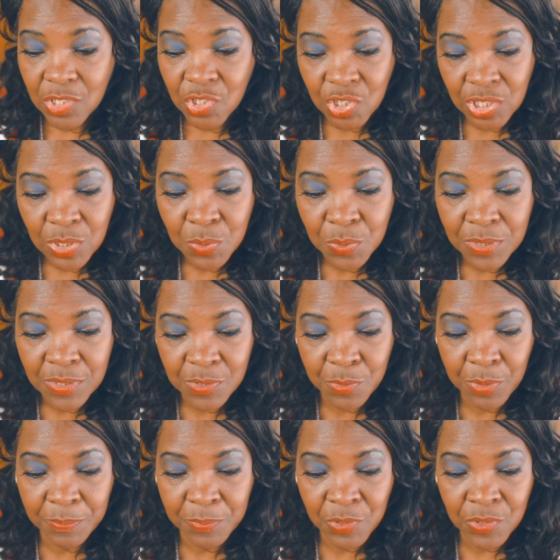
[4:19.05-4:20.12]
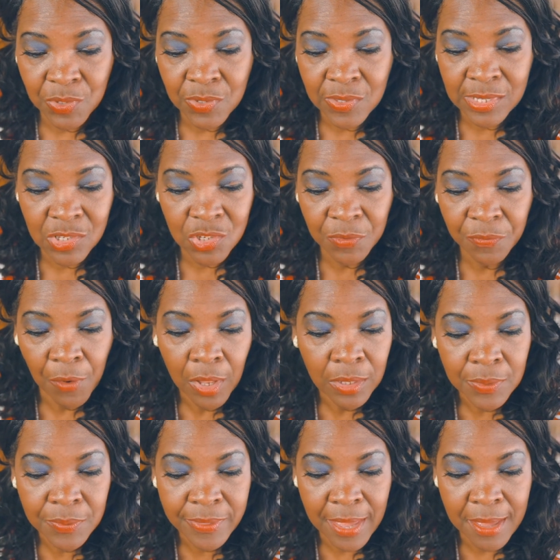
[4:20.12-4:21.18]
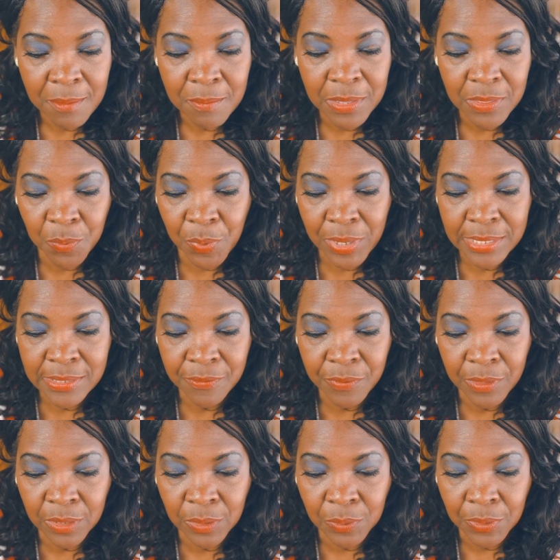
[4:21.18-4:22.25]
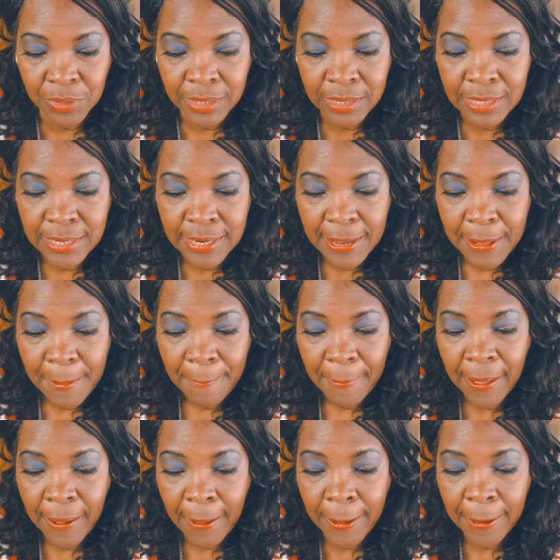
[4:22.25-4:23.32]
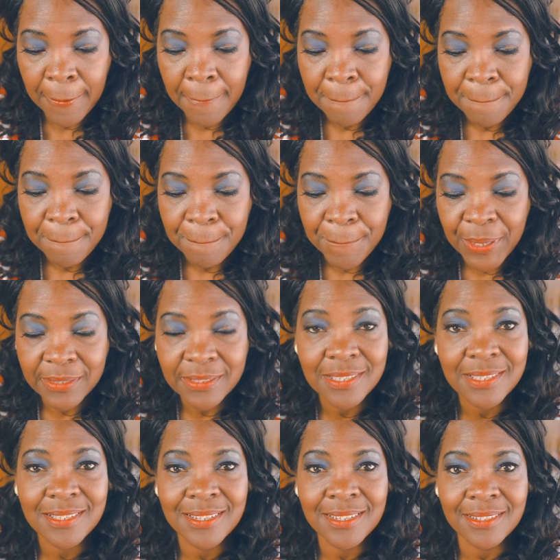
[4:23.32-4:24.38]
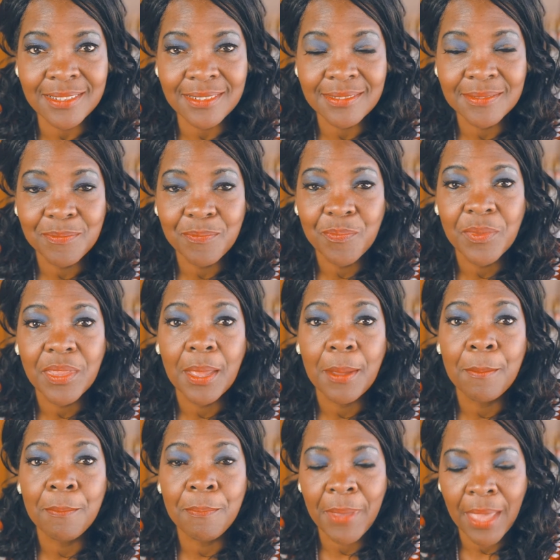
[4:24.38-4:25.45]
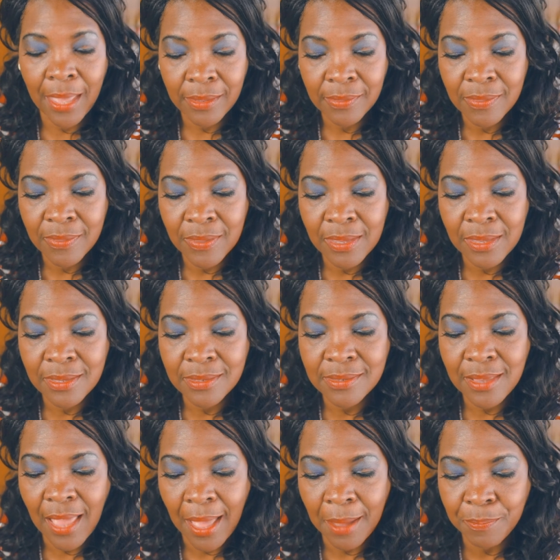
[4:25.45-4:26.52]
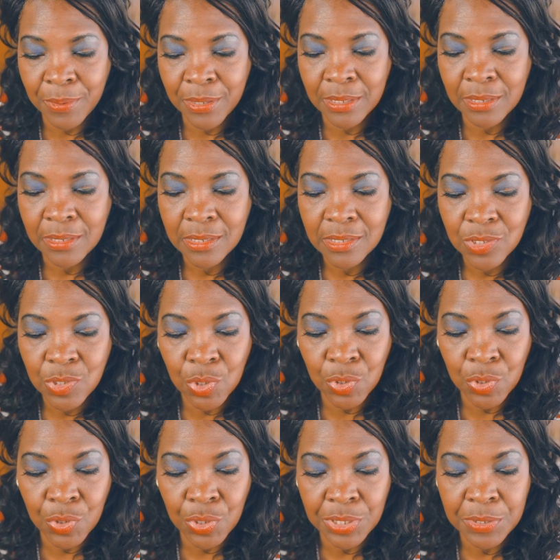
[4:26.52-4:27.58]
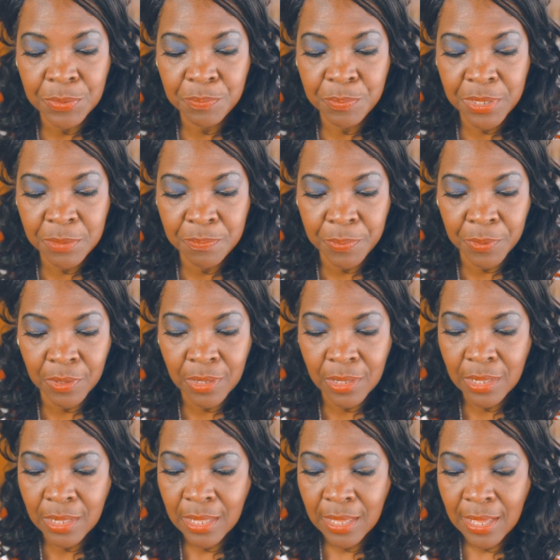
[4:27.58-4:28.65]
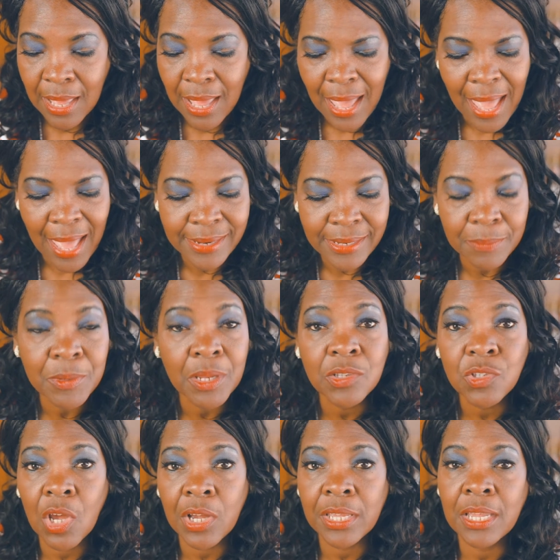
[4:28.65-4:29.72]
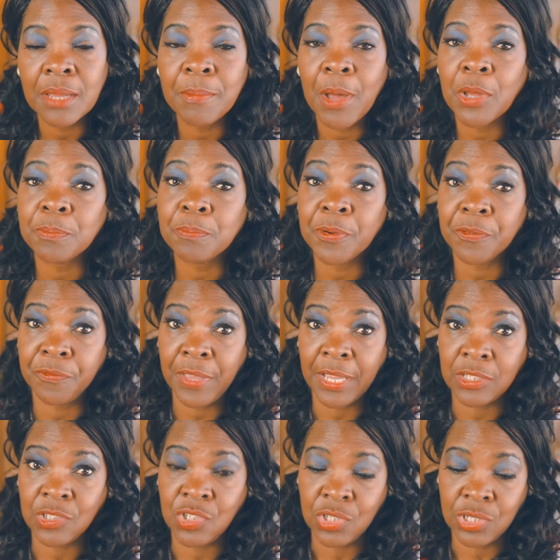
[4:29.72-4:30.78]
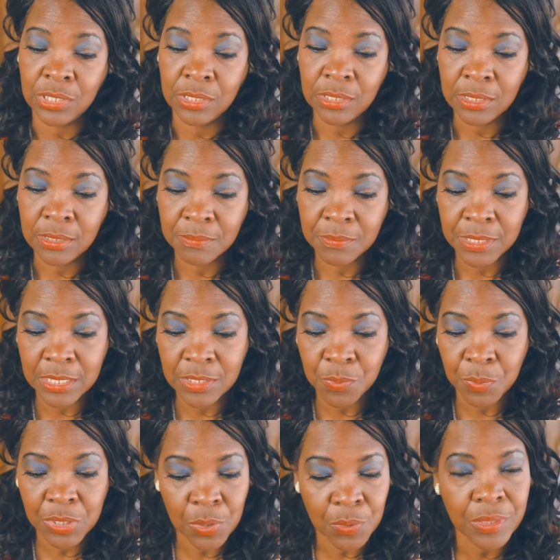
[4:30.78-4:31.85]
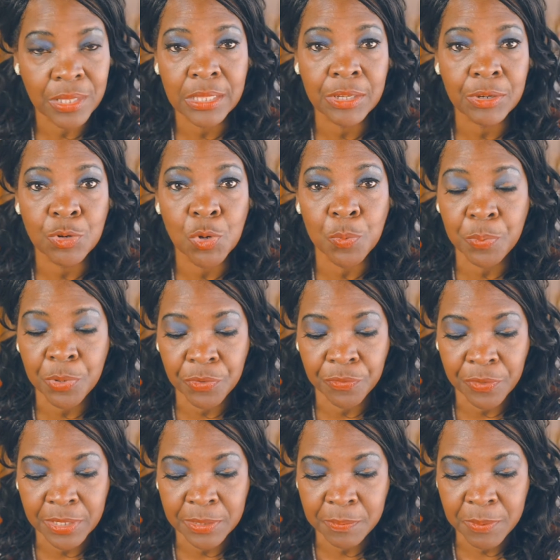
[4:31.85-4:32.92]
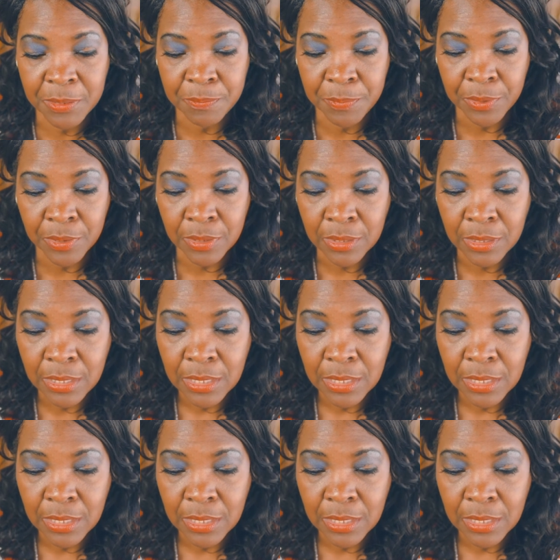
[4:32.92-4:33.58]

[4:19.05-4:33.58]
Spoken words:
She knew the scriptures and she followed them and the ways of the Lord God, but still, bad things happen to good people. And I'm not talking about perfection, because we know that there are no perfect people.